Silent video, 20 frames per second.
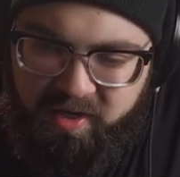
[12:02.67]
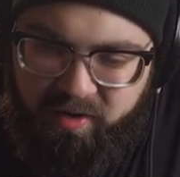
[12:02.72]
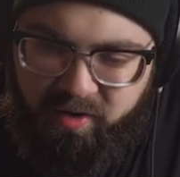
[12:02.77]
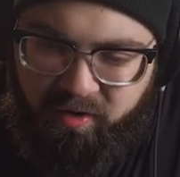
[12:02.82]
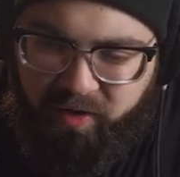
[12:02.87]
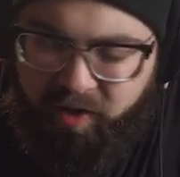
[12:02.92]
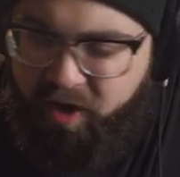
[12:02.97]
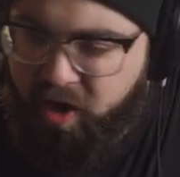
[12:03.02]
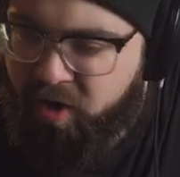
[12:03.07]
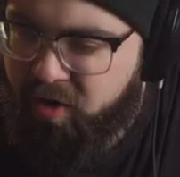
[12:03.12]

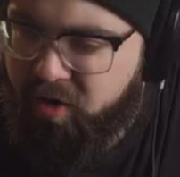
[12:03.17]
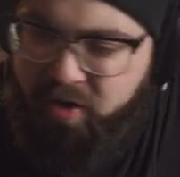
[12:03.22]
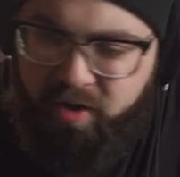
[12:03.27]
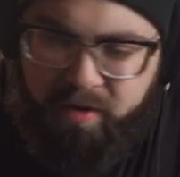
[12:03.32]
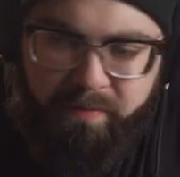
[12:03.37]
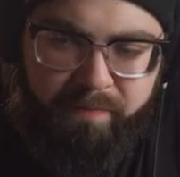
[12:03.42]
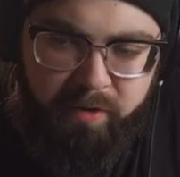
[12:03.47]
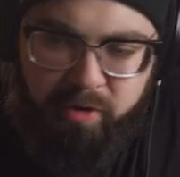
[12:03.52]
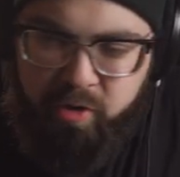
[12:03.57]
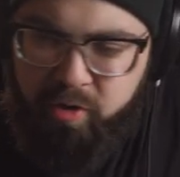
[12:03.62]
or like under
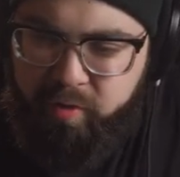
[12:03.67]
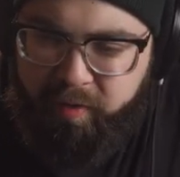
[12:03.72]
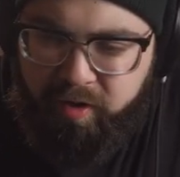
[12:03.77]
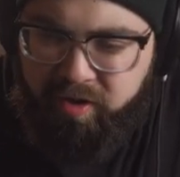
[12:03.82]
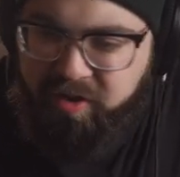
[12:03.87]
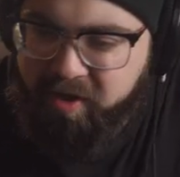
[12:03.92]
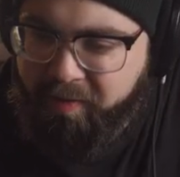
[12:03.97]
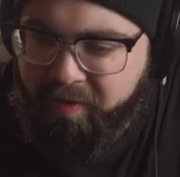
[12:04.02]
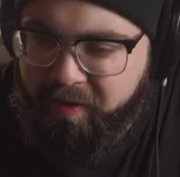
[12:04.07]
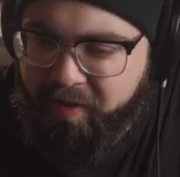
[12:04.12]
her boob or
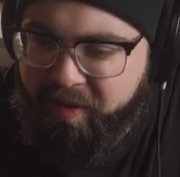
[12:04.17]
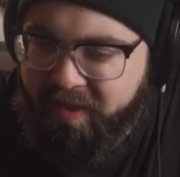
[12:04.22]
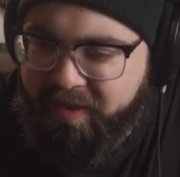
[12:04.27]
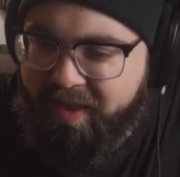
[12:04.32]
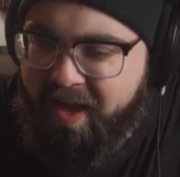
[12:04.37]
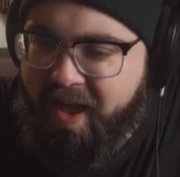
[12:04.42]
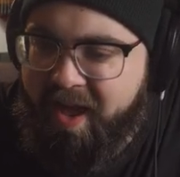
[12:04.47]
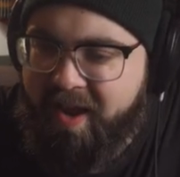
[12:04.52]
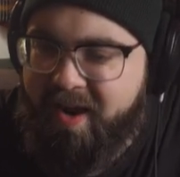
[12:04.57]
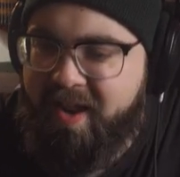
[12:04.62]
something like
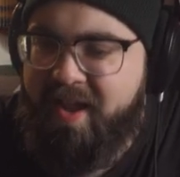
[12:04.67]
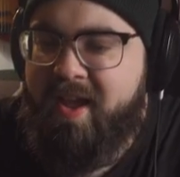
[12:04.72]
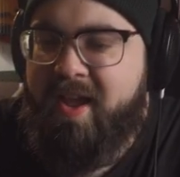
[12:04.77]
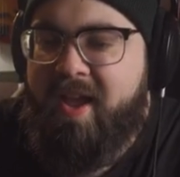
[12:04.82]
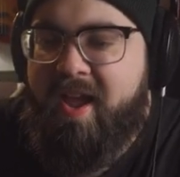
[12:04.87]
that.